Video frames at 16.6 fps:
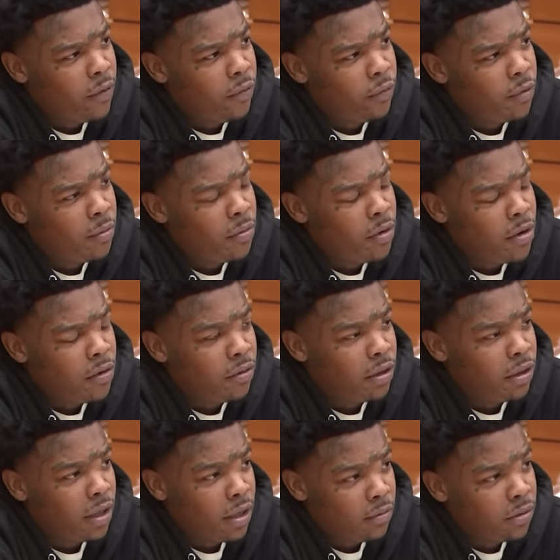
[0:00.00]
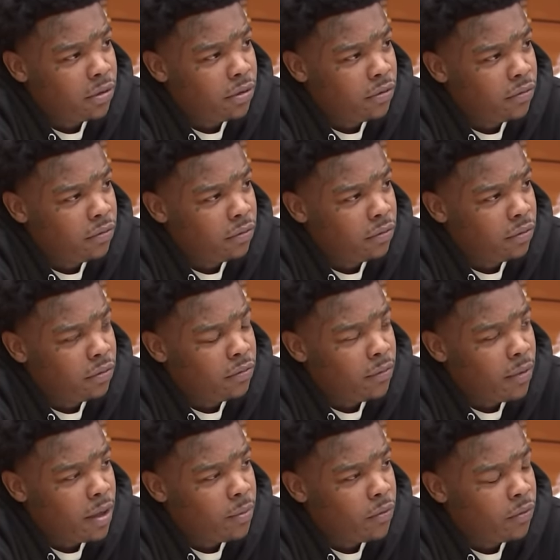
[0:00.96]
don't remember her real name, but you
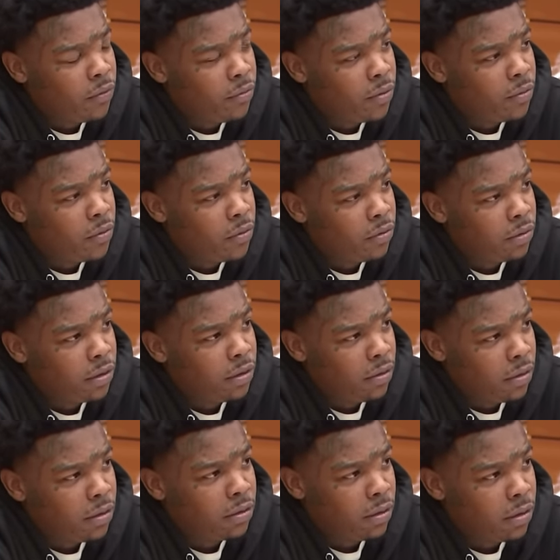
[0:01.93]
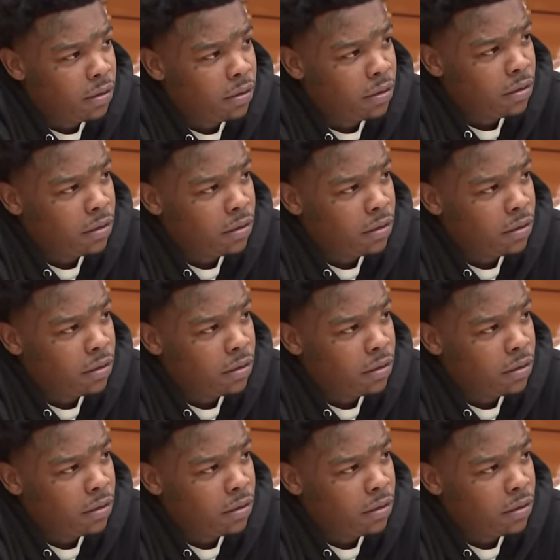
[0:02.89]
made me remember who she was, though.